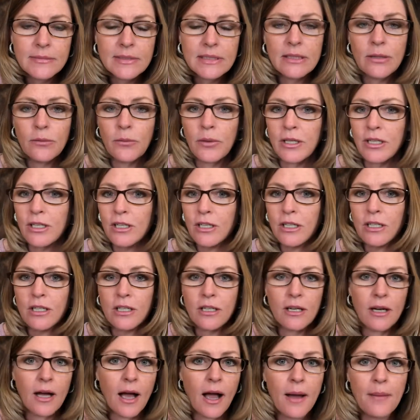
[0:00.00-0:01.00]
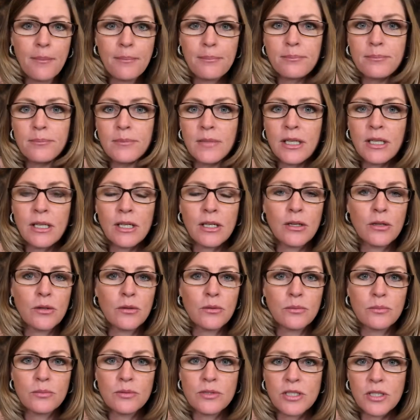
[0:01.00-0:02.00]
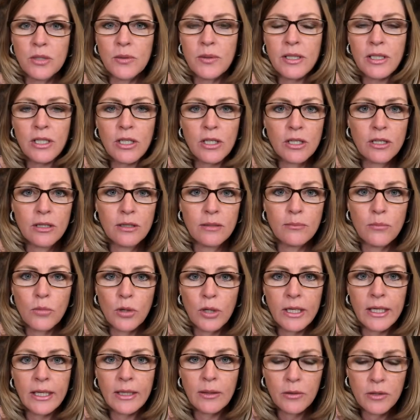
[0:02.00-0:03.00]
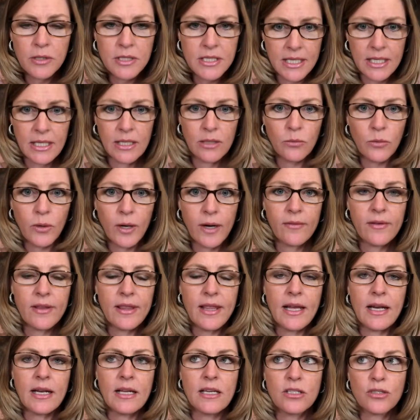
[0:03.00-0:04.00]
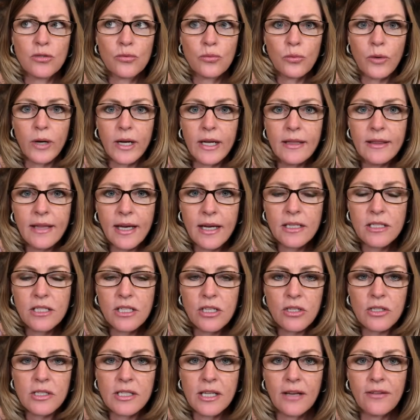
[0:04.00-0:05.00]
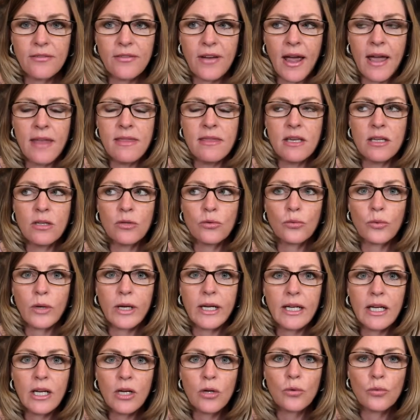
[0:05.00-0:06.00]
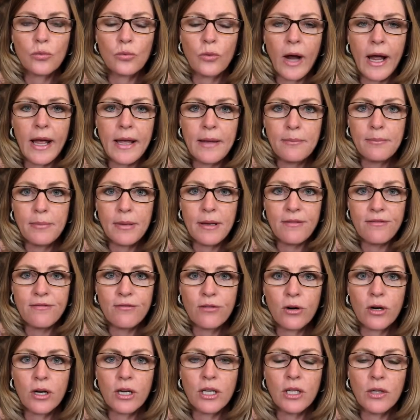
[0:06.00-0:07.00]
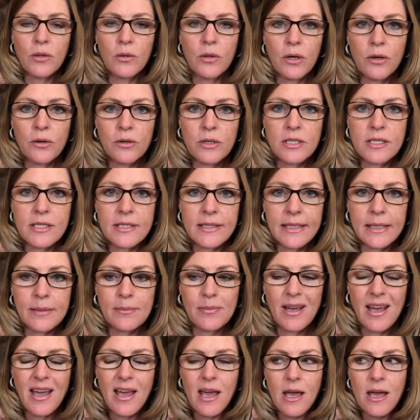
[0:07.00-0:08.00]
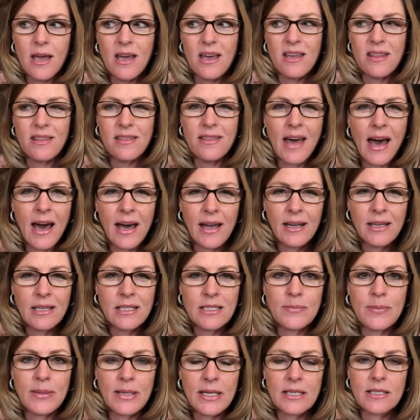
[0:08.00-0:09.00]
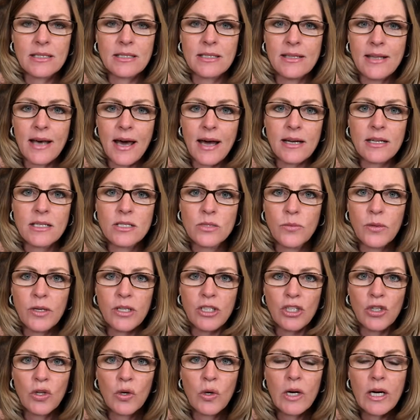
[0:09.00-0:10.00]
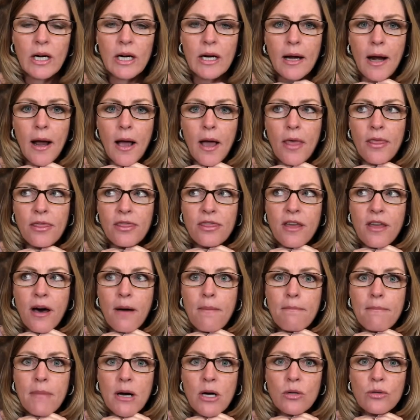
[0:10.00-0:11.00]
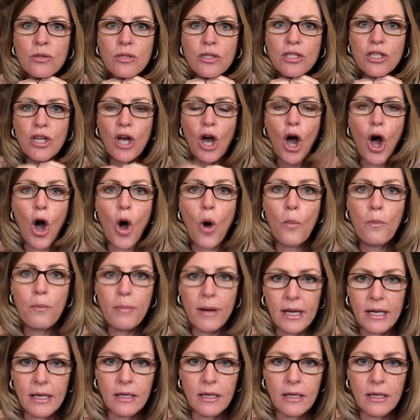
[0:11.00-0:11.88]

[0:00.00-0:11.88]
When you're up, doing your morning routine, whatever that is, read that to yourself and then read it right before you go to sleep. That is because that is when you're the most open.